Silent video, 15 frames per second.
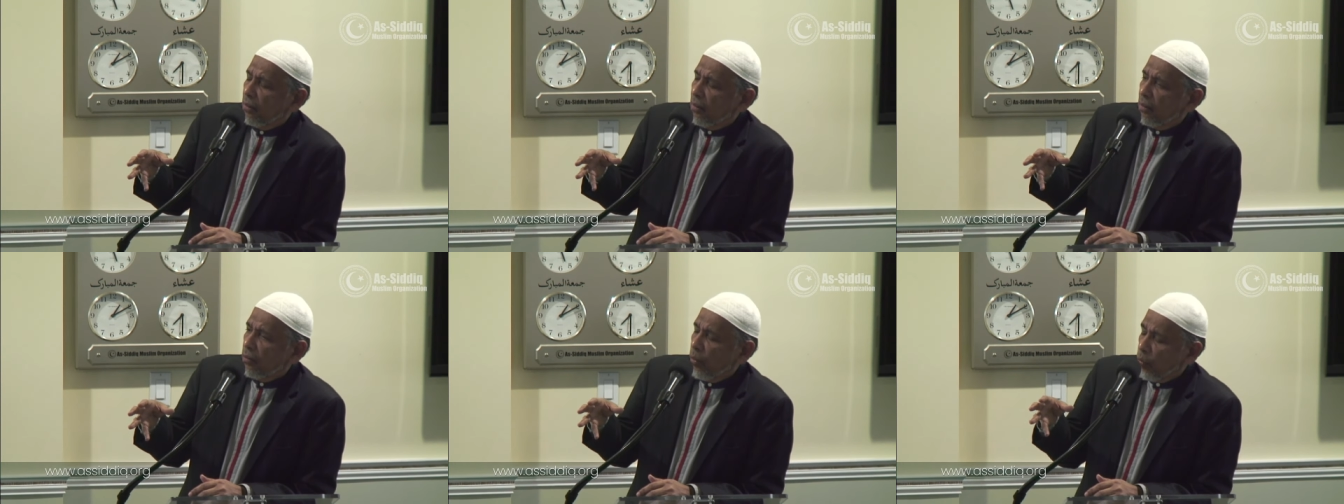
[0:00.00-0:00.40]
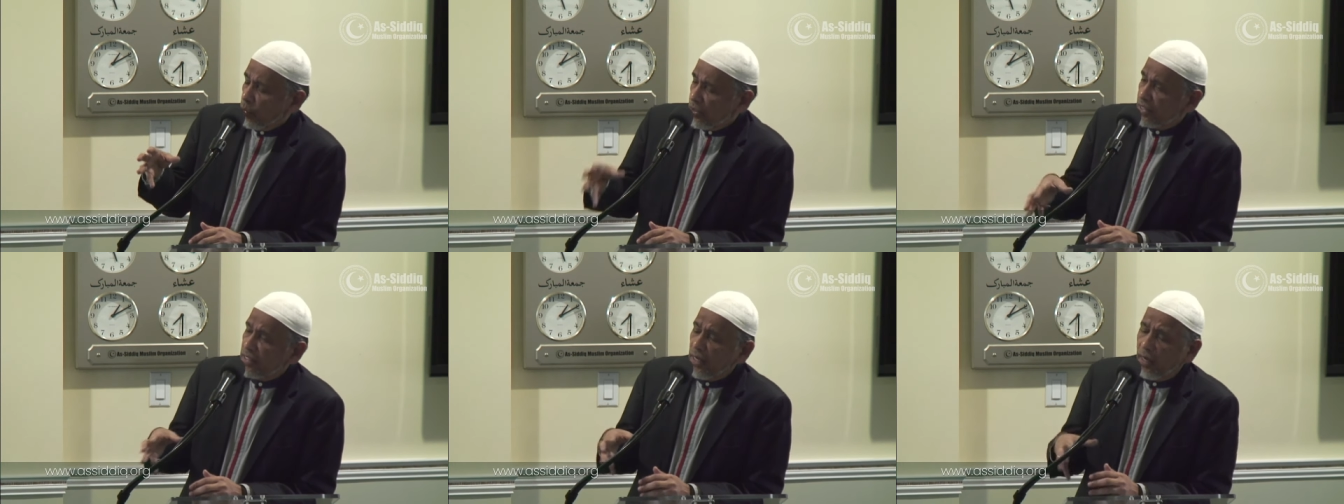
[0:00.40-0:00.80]
who
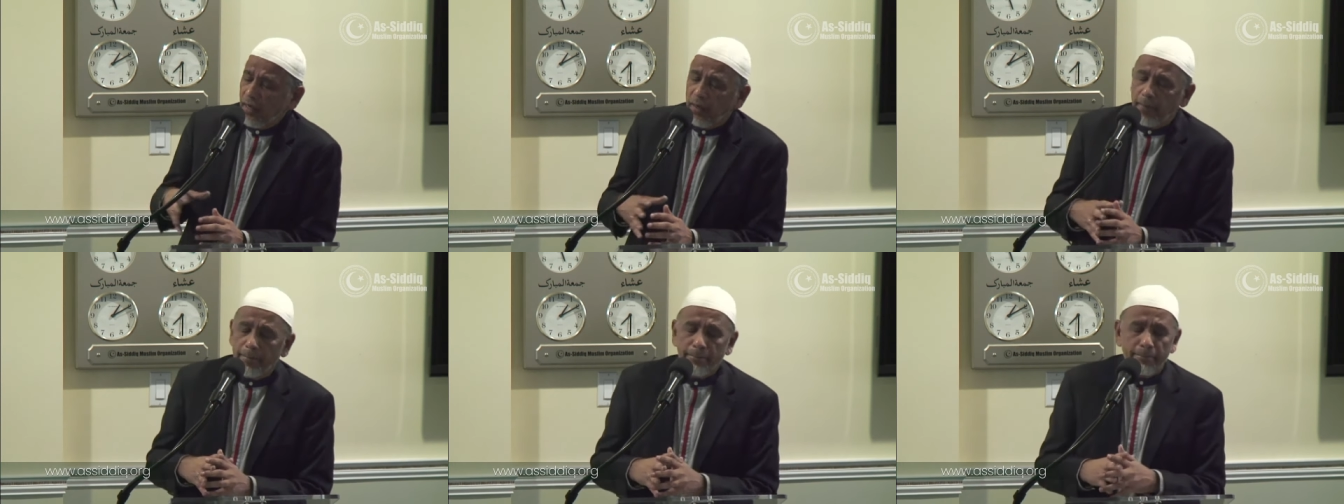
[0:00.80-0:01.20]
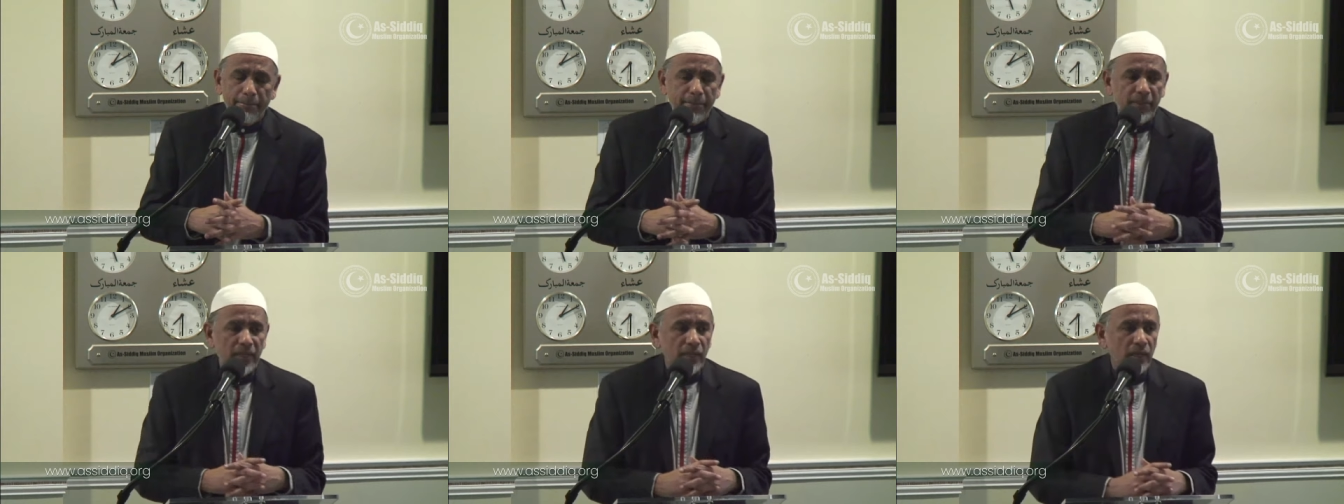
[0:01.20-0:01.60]

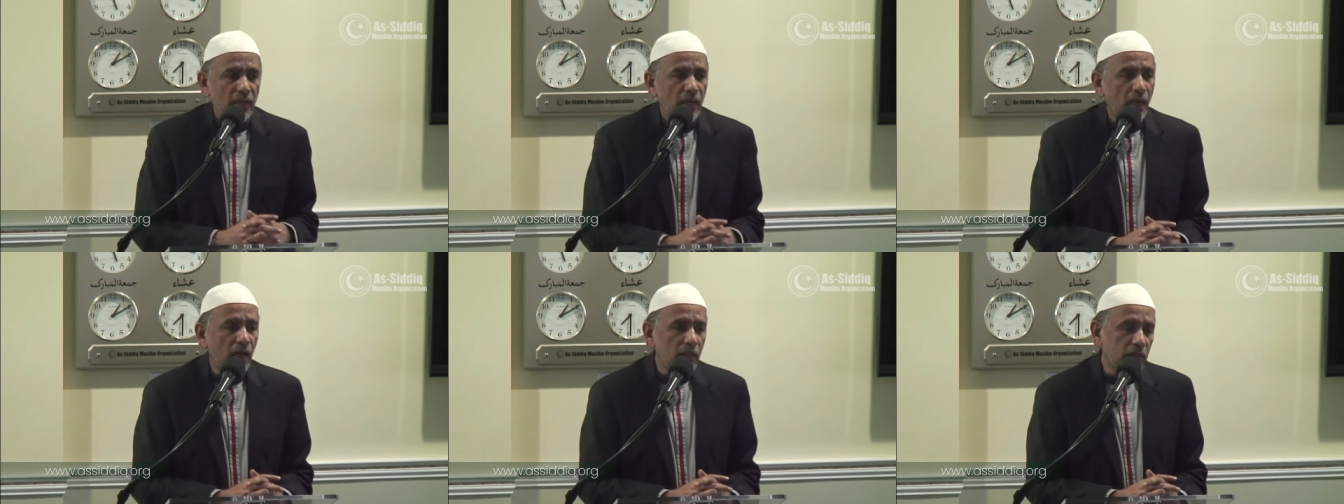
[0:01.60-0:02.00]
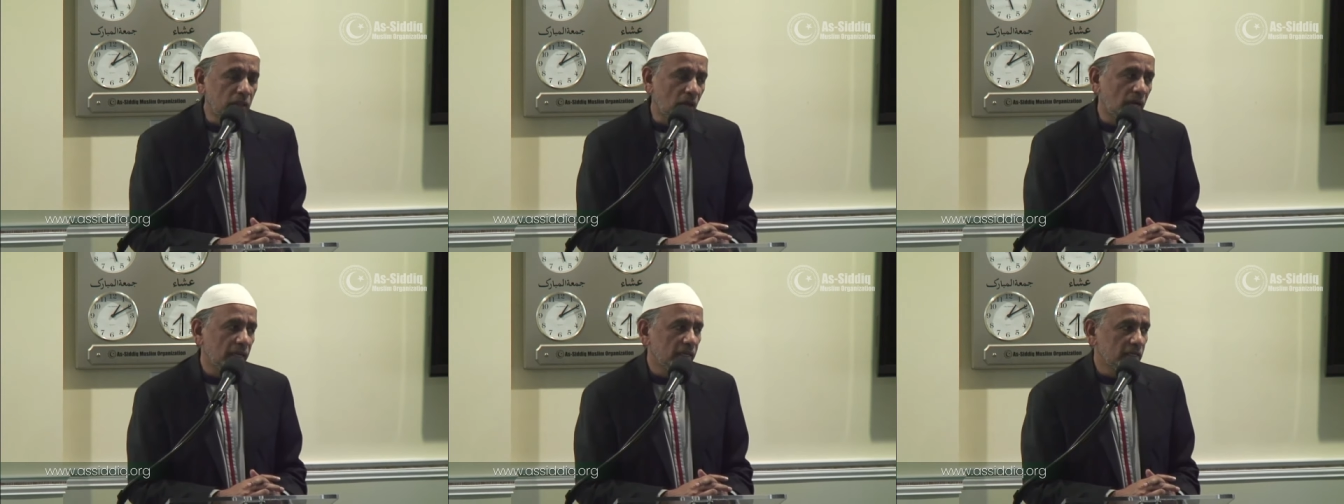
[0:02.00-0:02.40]
say,
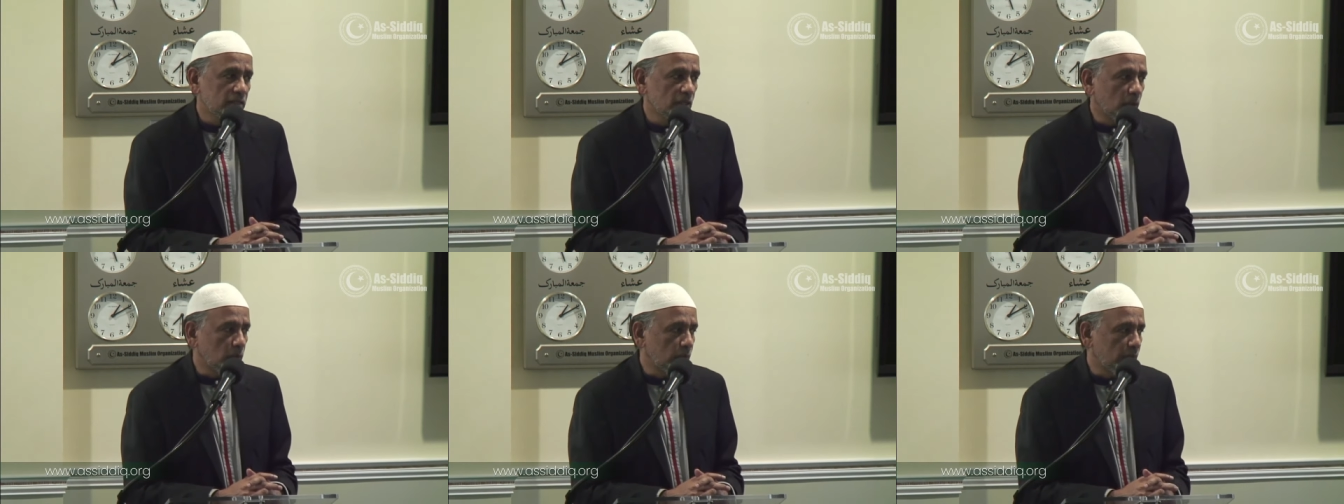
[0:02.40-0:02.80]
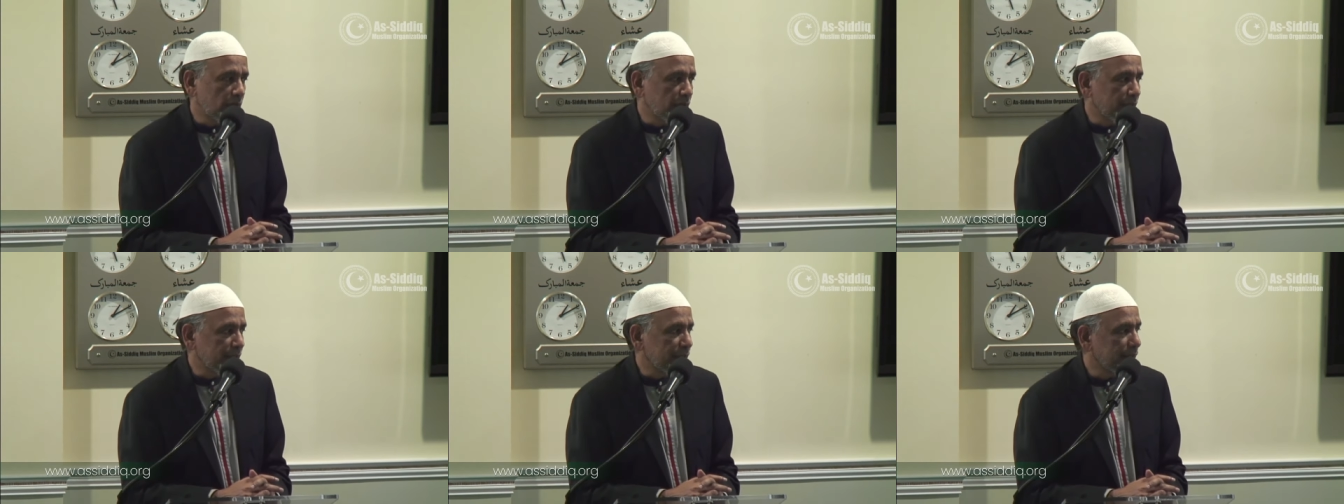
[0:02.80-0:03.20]
Allah is our
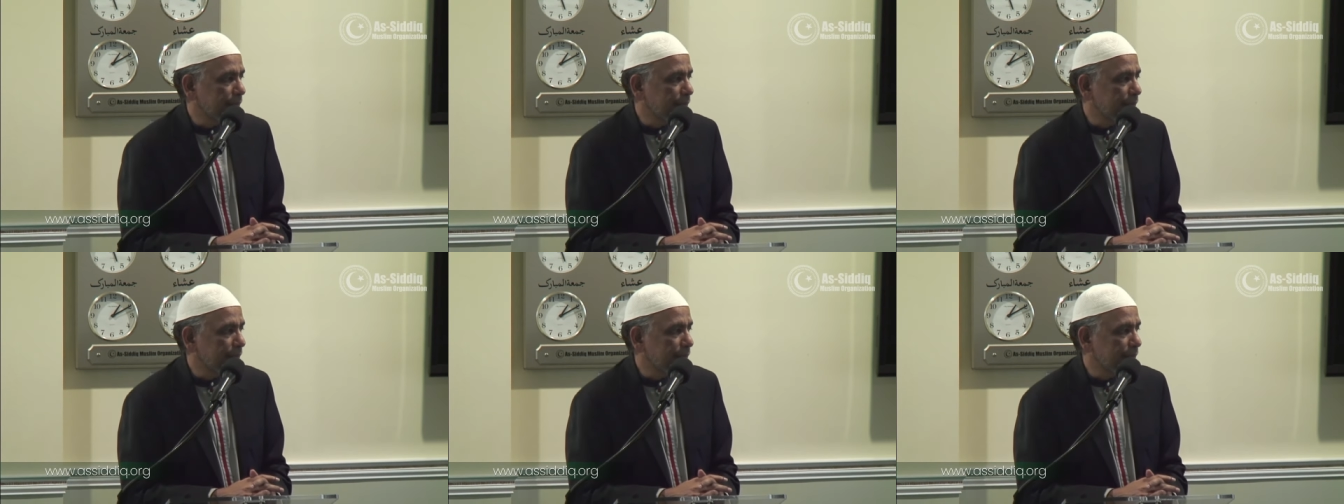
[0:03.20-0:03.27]
Lord,